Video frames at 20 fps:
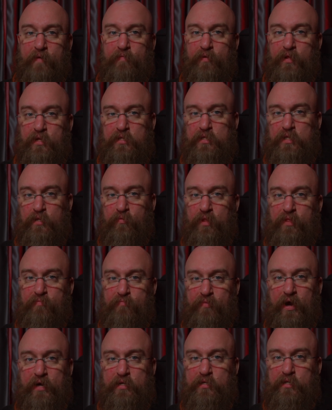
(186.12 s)
have a listen to what the
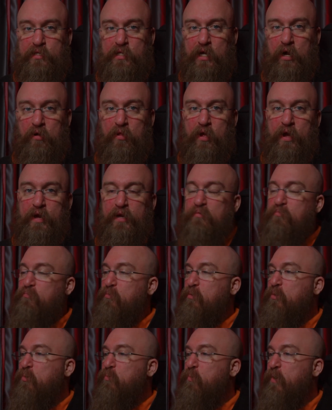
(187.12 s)
patches sound like
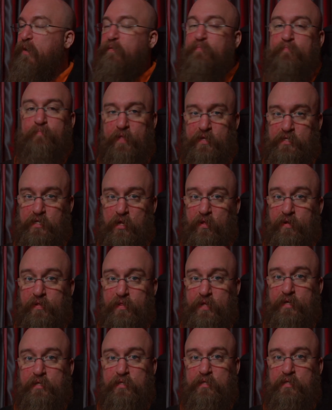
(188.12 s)
real quick. They sound like
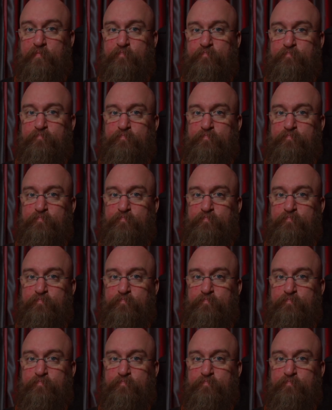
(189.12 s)
this.